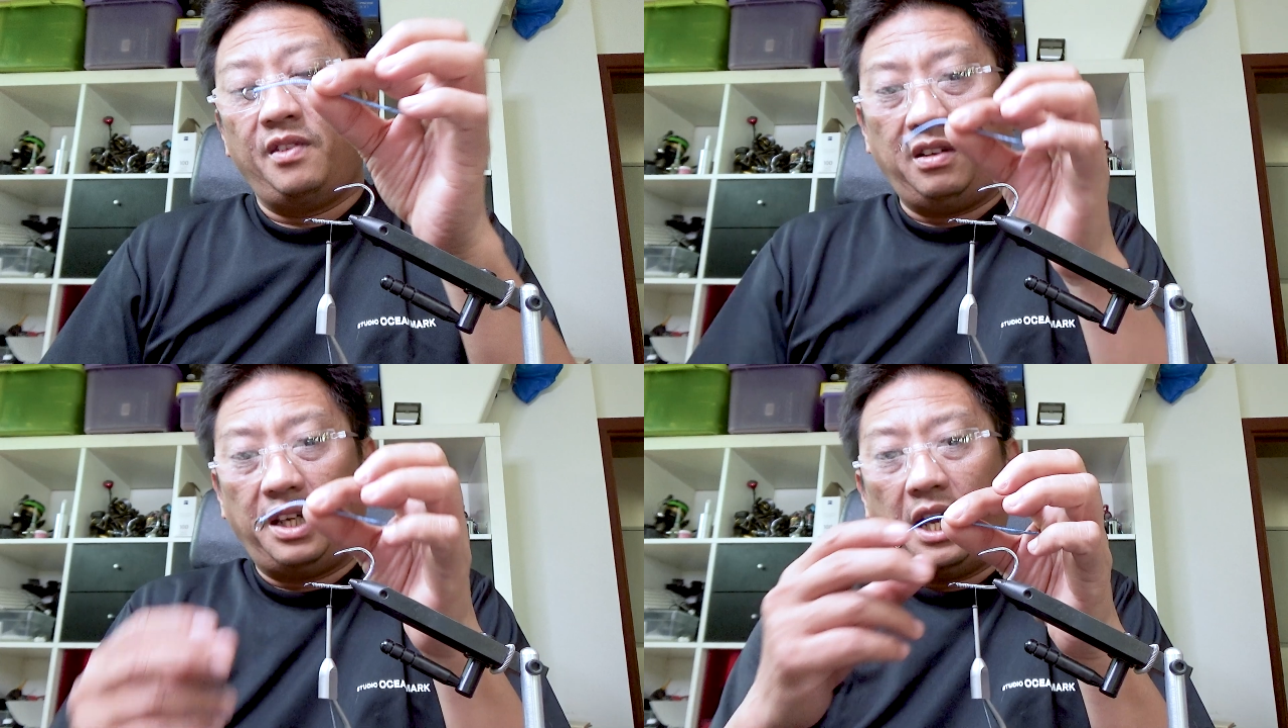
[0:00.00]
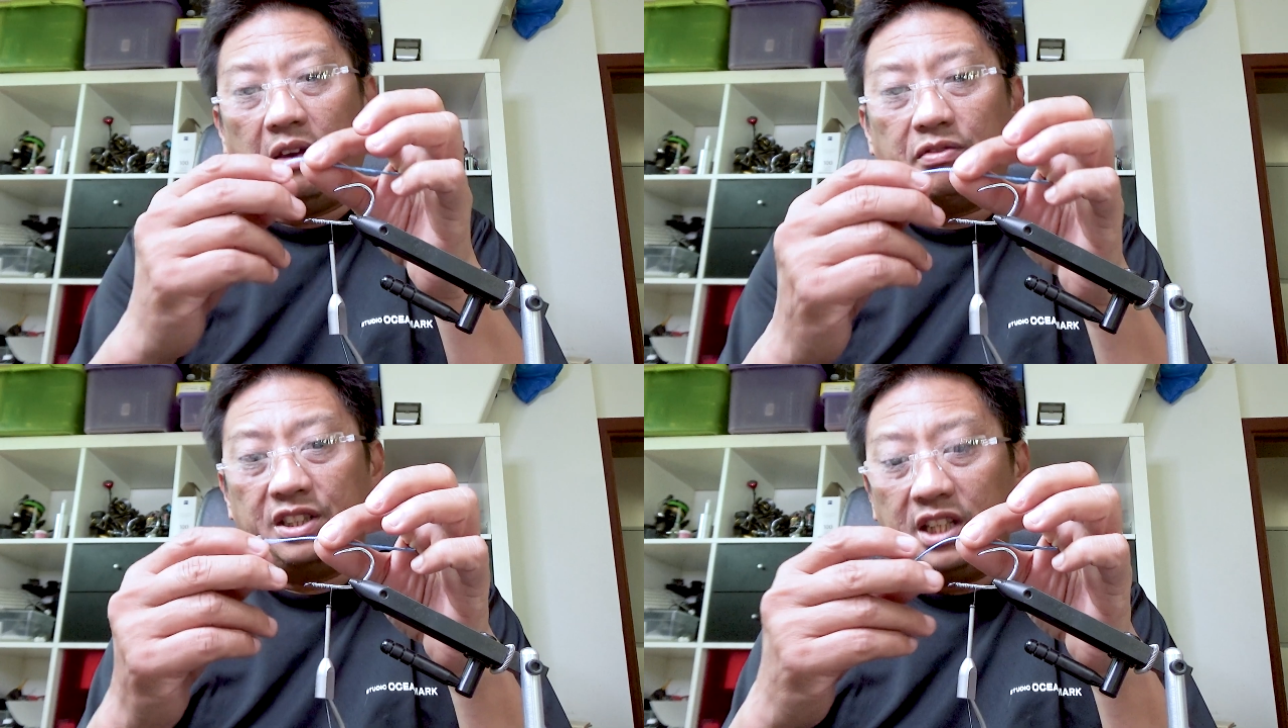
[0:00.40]
Okay.
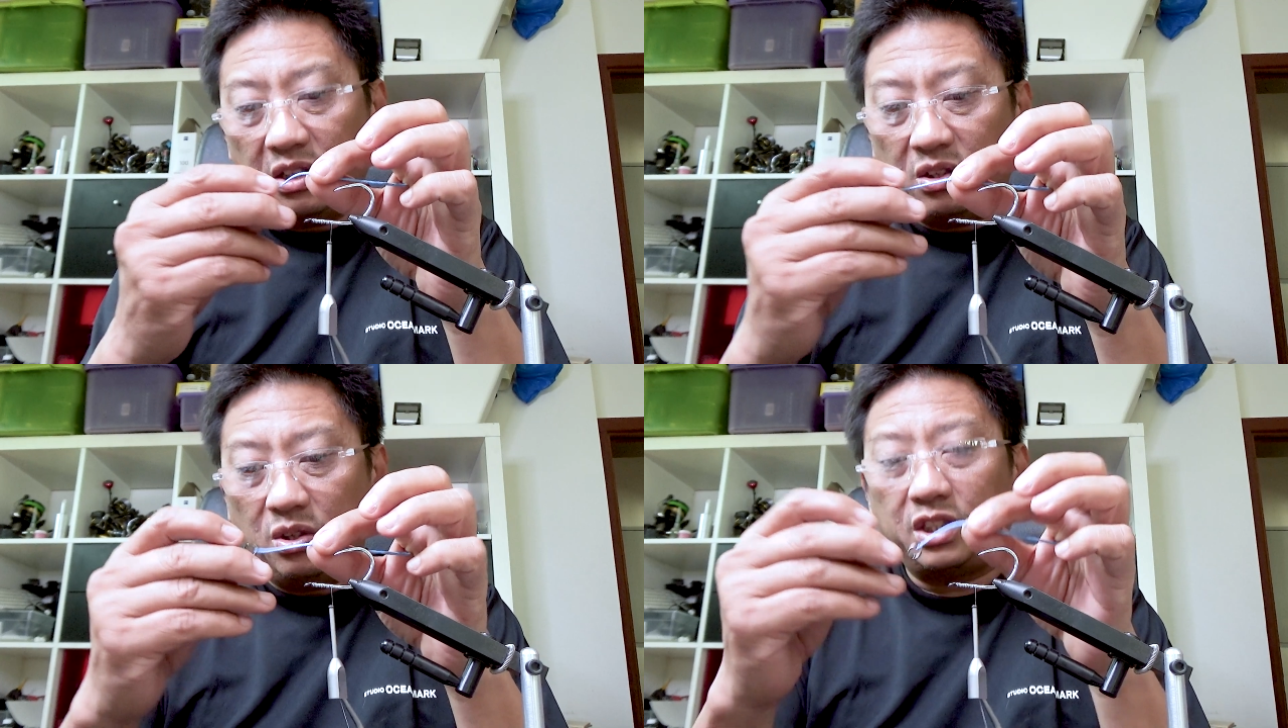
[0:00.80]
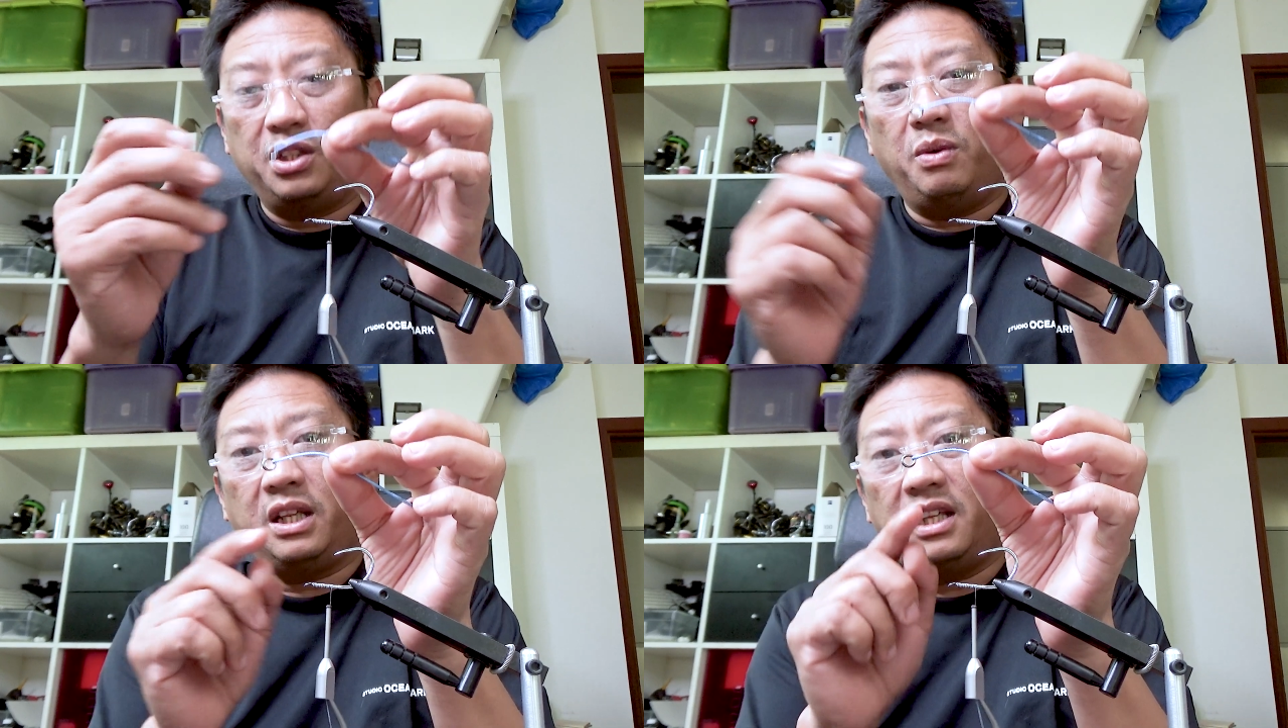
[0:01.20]
For single hooks,
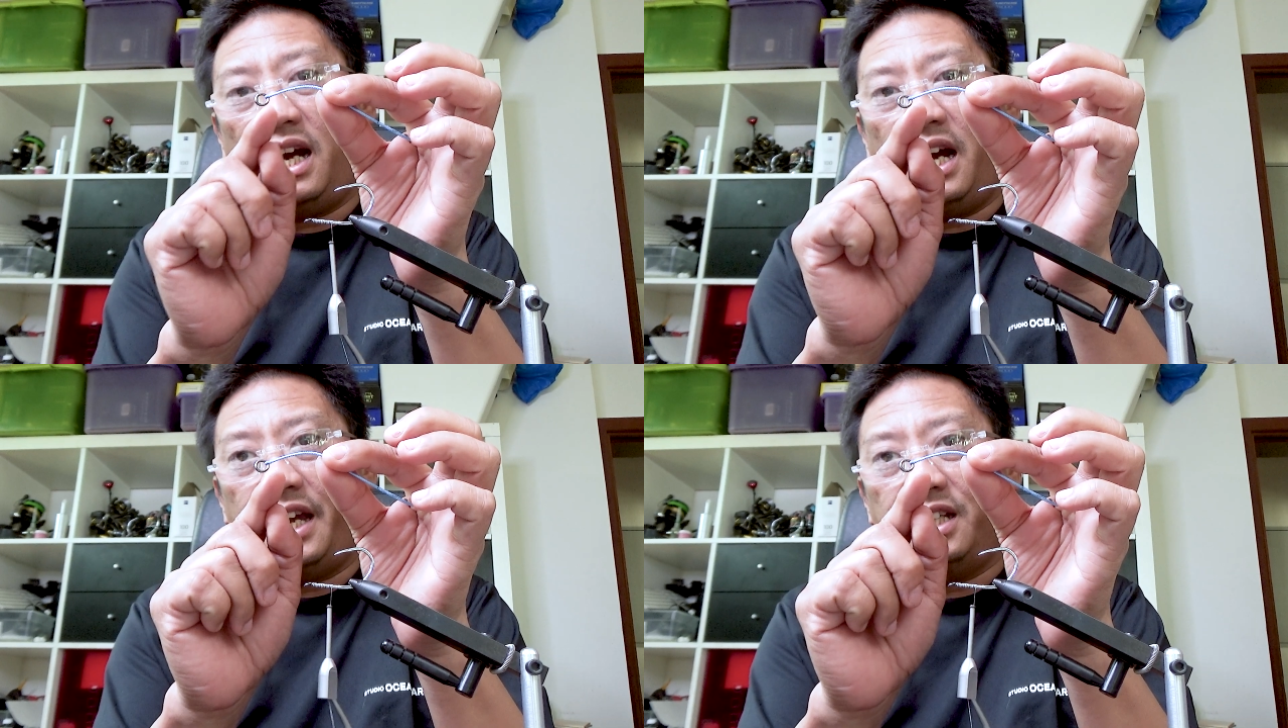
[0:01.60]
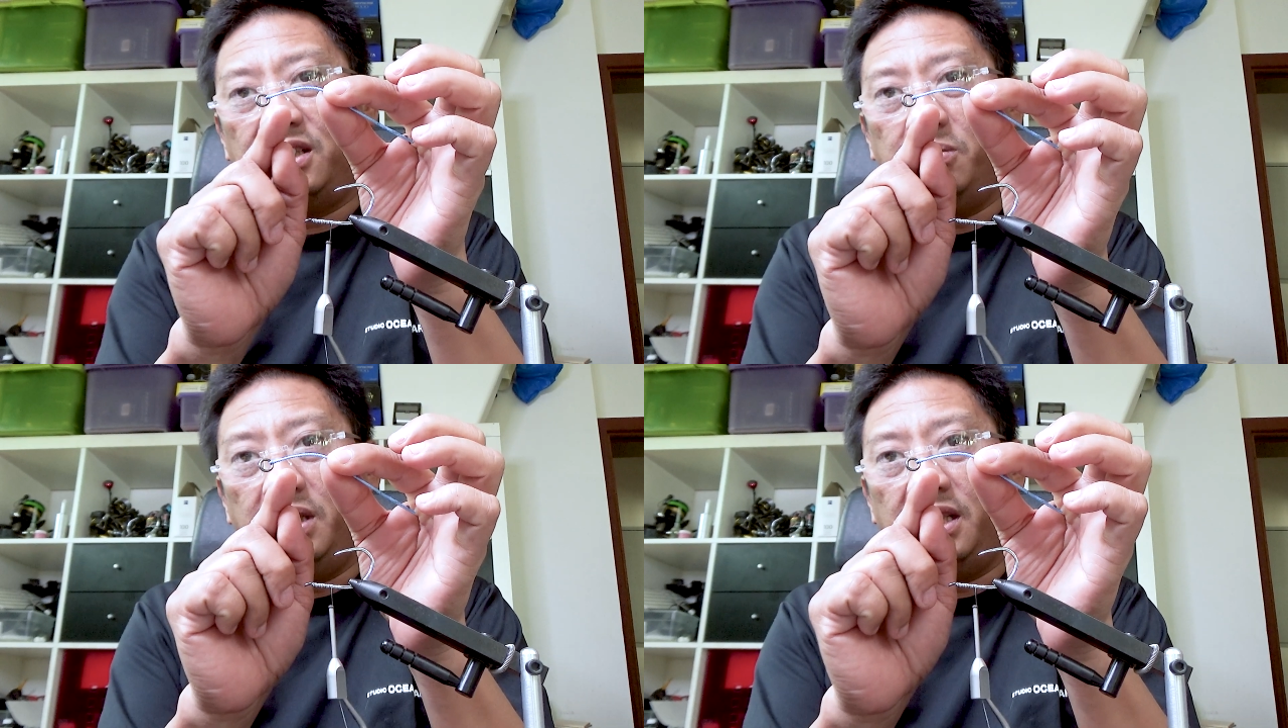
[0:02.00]
you want the eye
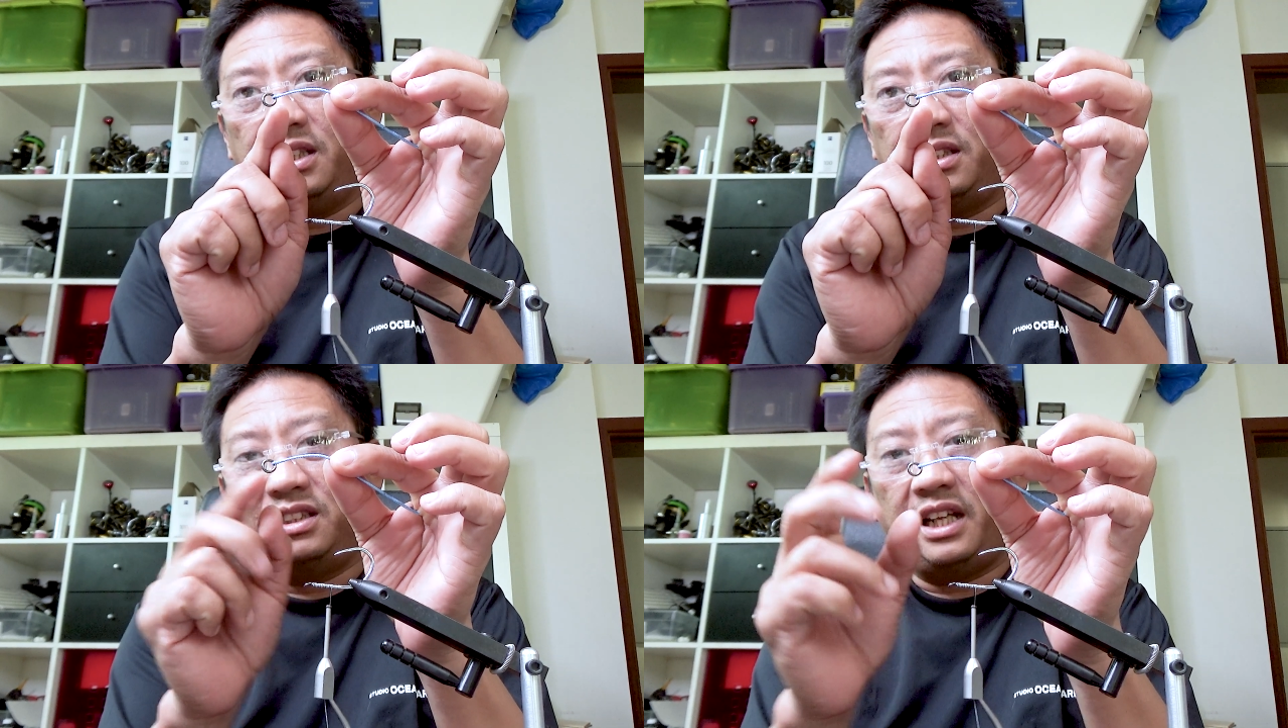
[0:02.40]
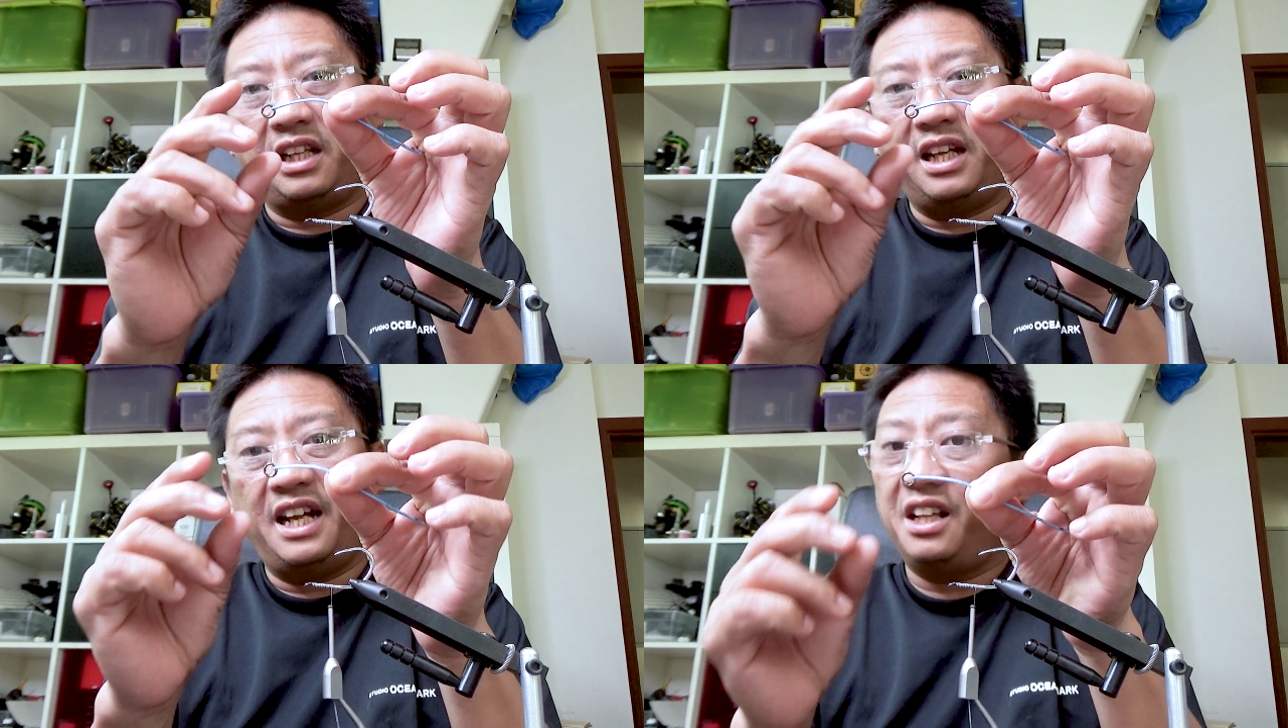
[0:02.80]
to be like
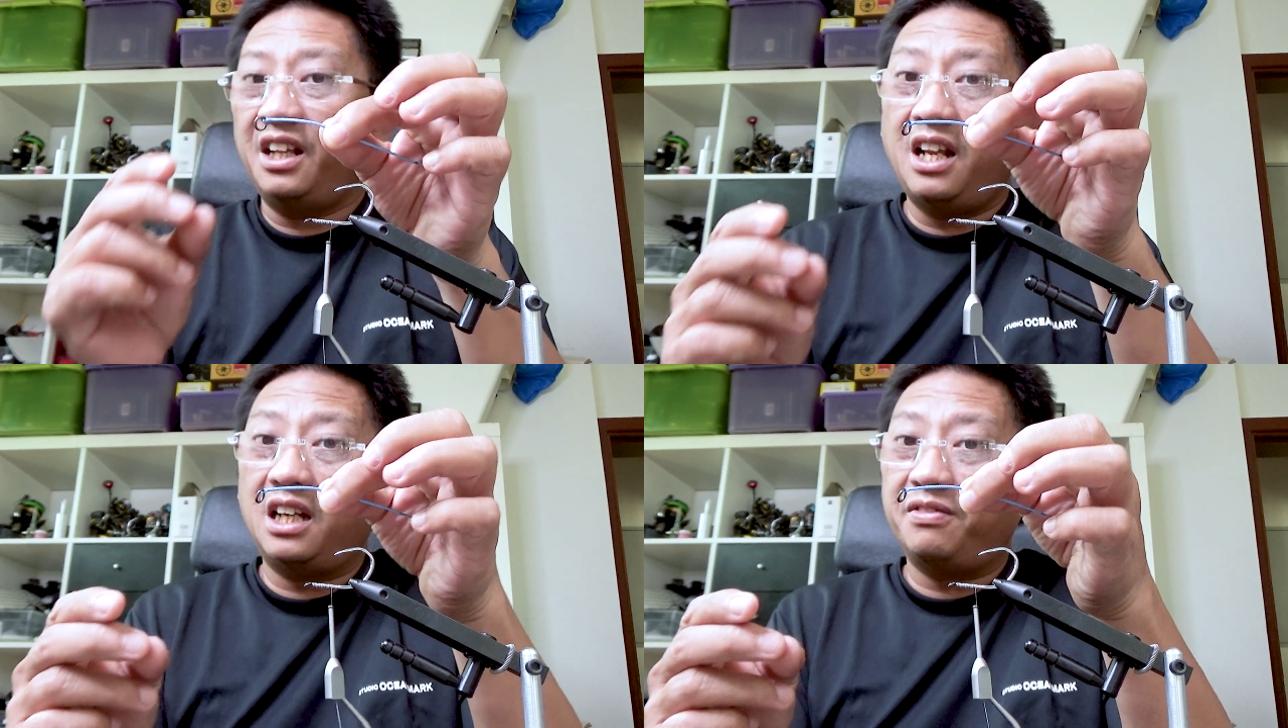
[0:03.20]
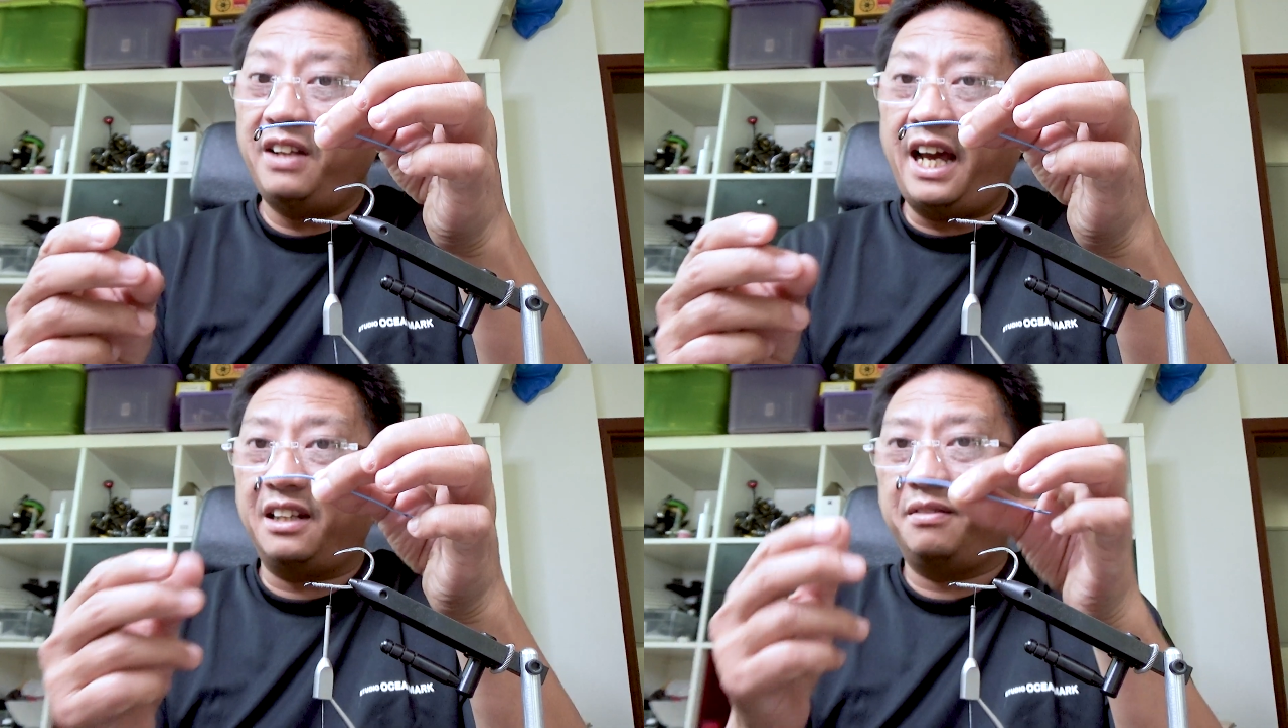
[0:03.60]
that, not
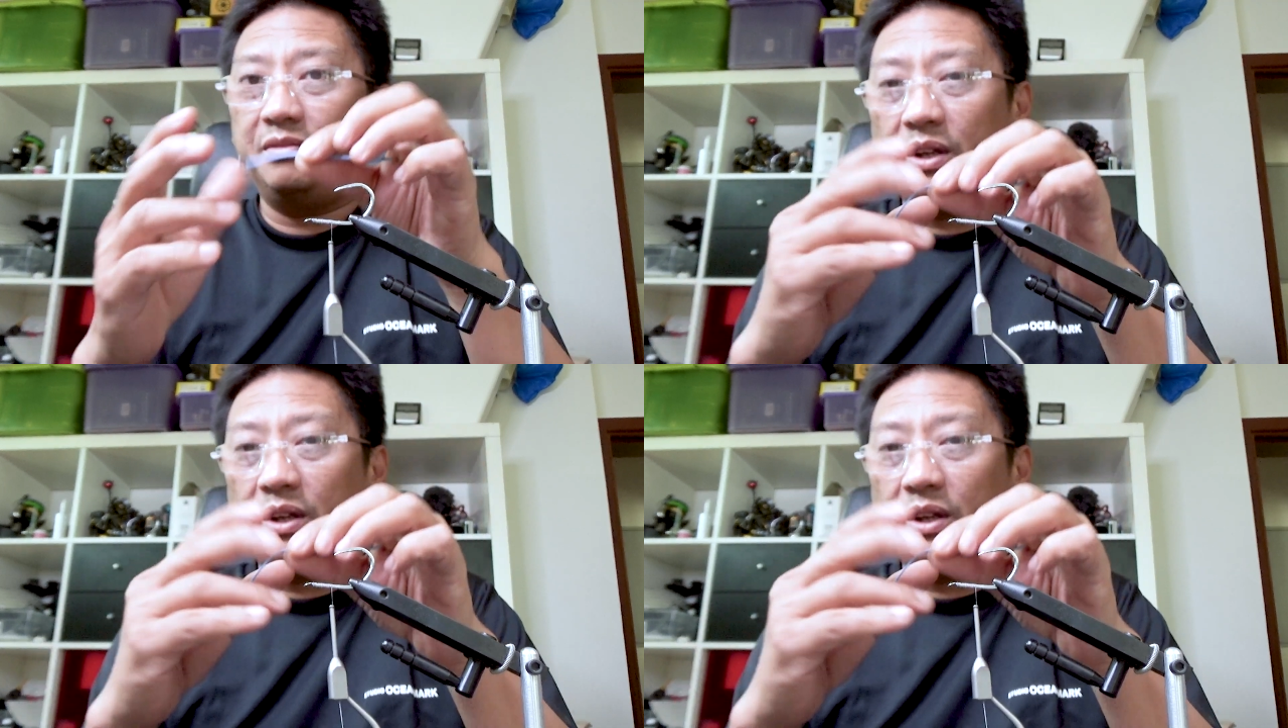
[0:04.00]
flat.